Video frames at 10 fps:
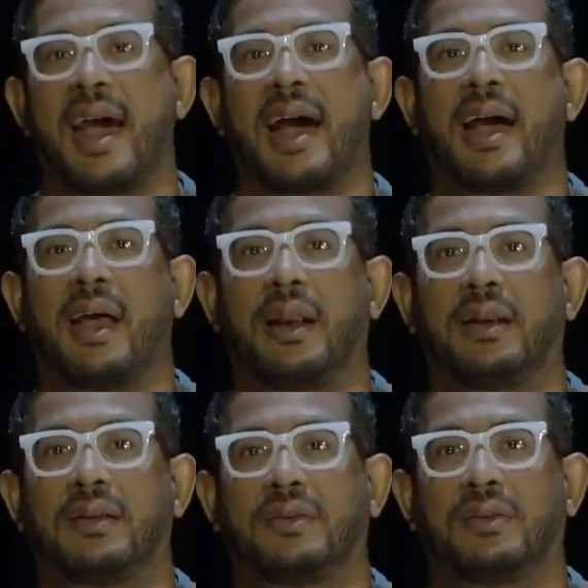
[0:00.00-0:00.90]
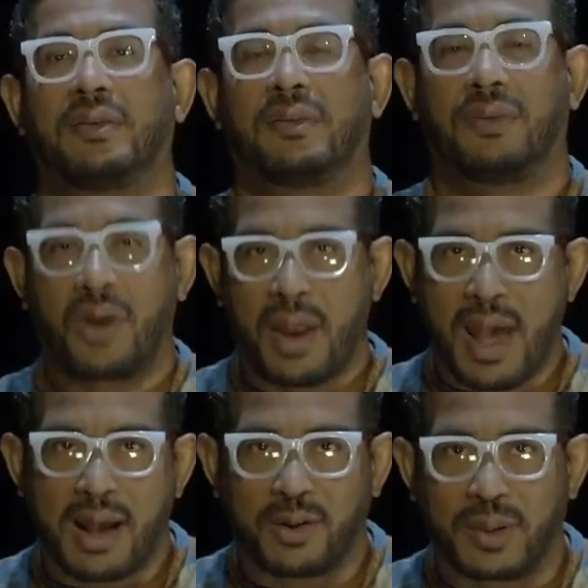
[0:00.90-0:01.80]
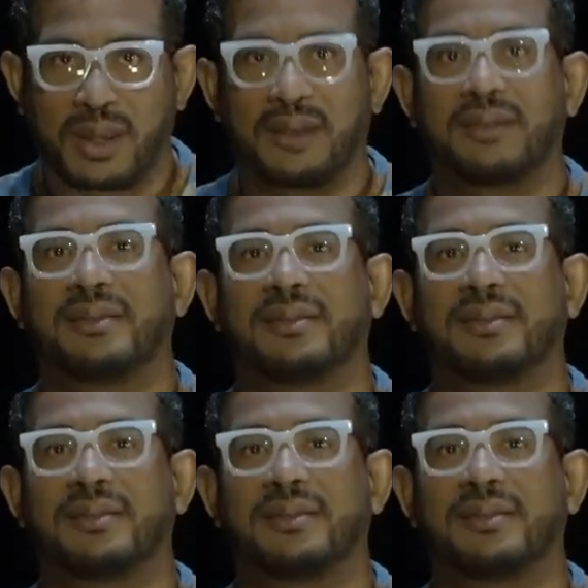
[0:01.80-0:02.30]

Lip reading: And Ron Acqui